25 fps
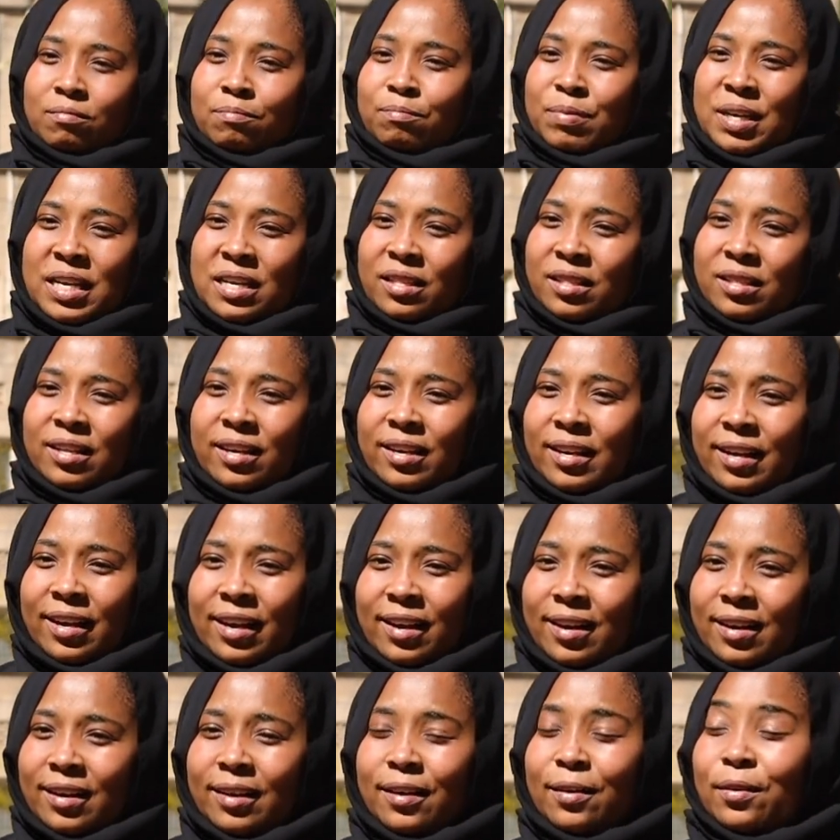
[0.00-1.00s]
be in the
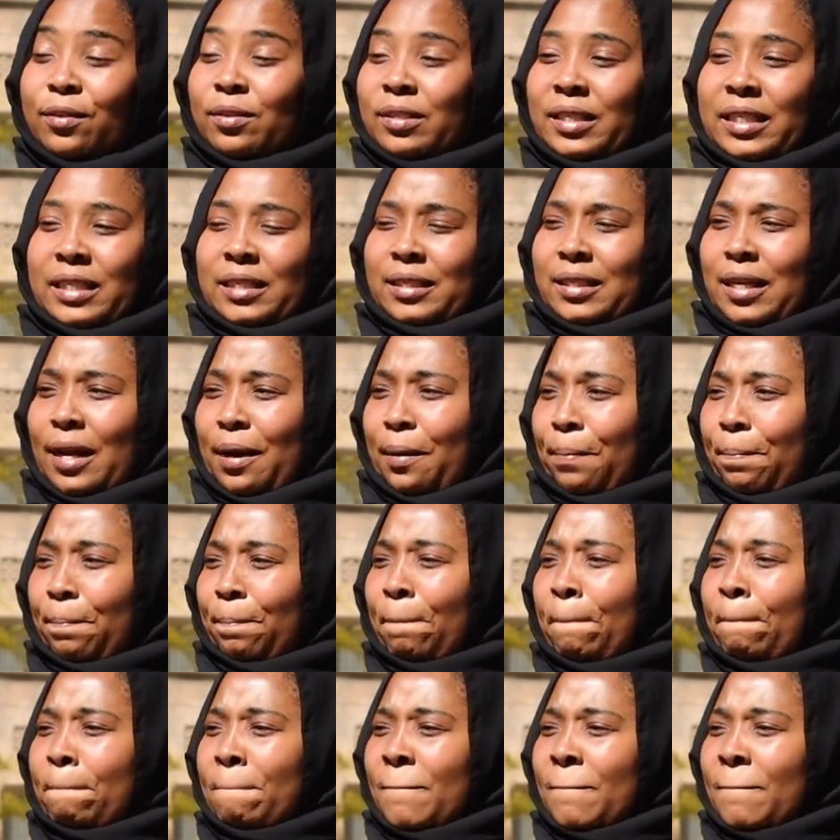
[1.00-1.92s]
car all the time.